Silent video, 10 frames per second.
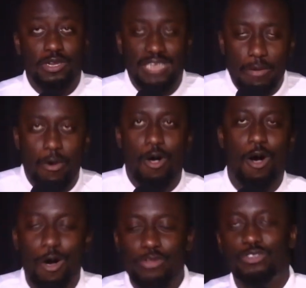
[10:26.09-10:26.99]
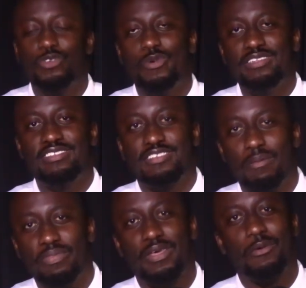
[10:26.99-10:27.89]
They were all doing
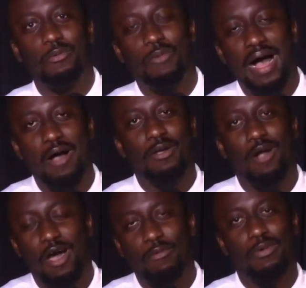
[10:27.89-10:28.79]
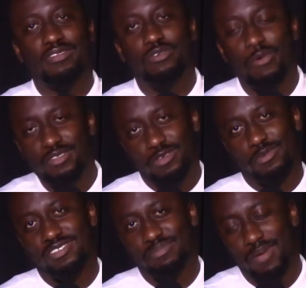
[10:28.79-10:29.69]
something while God was going to
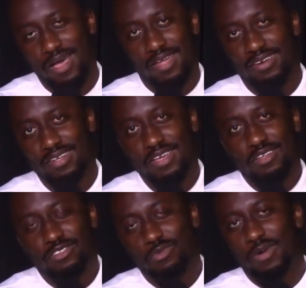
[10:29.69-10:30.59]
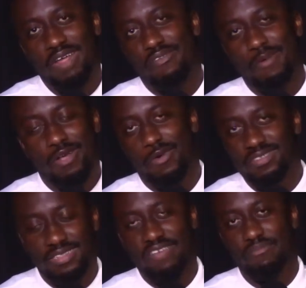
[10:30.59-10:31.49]
respond to whatever
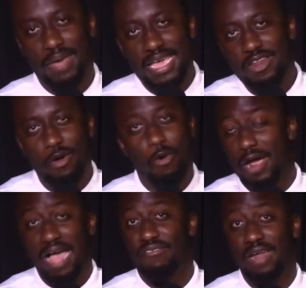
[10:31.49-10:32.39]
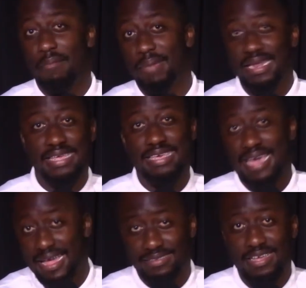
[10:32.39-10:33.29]
request they've made or have not made
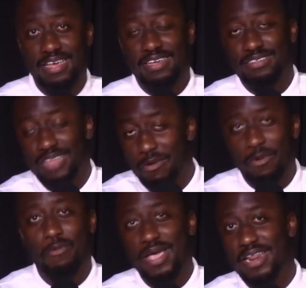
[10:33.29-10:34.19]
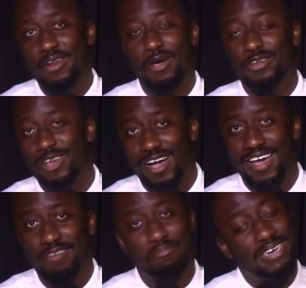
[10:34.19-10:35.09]
yet. They were waiting on
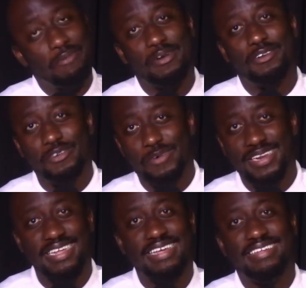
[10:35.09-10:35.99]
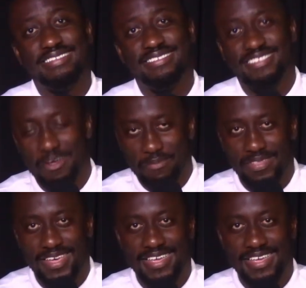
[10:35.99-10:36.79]
God, but they were doing something.